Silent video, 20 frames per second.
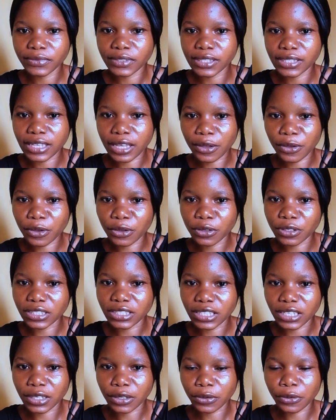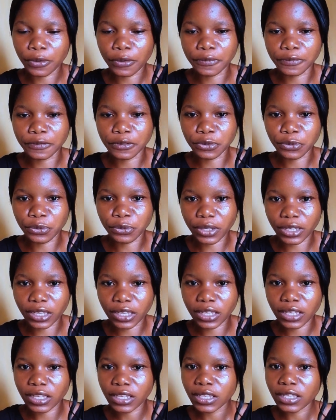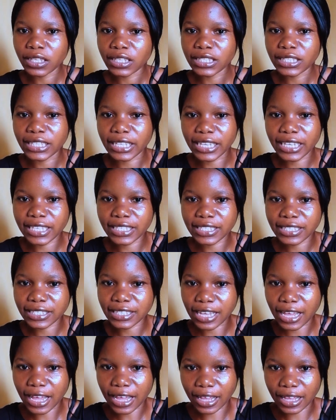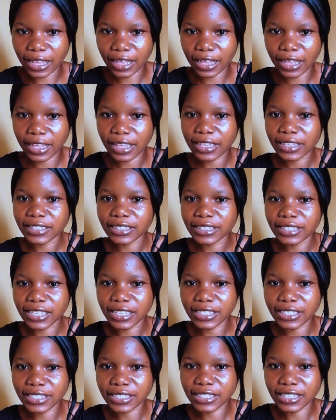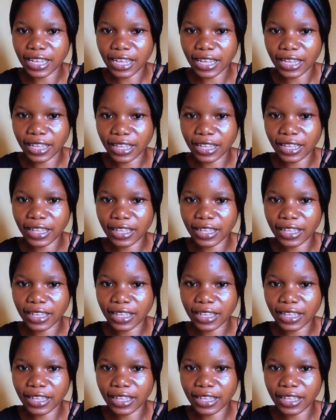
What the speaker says: Second day of the week. Dienstag. Dienstag.